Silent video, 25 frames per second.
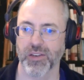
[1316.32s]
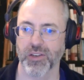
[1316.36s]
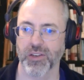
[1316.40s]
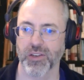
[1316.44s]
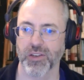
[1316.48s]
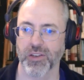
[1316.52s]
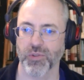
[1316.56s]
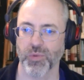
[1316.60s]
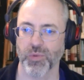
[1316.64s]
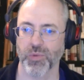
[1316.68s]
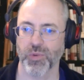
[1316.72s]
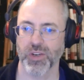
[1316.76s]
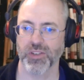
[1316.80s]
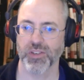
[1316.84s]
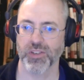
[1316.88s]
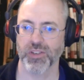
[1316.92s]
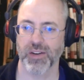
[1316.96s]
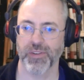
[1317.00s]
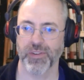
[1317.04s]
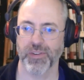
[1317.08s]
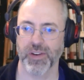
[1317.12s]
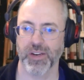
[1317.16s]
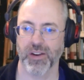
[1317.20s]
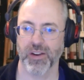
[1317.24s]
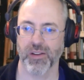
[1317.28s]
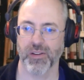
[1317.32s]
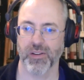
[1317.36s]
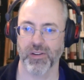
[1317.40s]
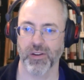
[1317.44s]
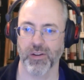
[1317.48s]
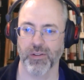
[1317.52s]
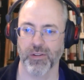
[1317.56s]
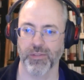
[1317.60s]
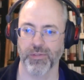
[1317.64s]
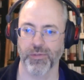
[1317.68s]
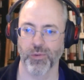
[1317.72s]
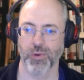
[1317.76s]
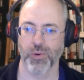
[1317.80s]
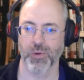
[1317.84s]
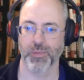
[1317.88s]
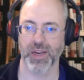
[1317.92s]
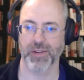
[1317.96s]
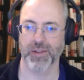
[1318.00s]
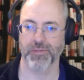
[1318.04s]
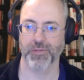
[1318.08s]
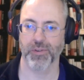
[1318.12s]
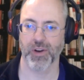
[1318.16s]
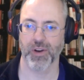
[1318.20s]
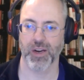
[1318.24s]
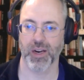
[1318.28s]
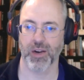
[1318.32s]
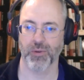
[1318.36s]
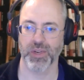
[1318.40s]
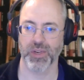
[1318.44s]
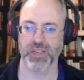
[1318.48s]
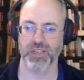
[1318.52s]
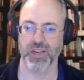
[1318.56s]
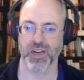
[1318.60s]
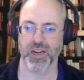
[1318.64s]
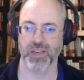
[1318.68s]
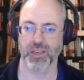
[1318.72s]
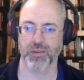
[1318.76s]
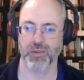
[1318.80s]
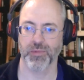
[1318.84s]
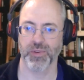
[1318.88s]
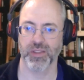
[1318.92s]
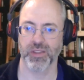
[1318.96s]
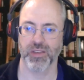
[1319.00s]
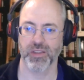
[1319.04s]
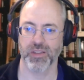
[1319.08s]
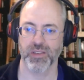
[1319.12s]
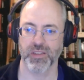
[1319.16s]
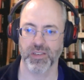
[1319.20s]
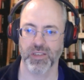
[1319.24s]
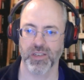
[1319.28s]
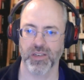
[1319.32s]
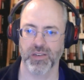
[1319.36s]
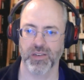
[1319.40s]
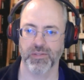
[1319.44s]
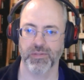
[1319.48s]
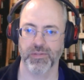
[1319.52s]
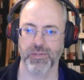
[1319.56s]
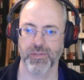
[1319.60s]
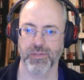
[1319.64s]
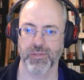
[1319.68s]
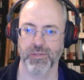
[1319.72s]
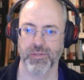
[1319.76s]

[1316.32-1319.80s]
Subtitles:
do we want to try to figure out a format for how we document this stuff?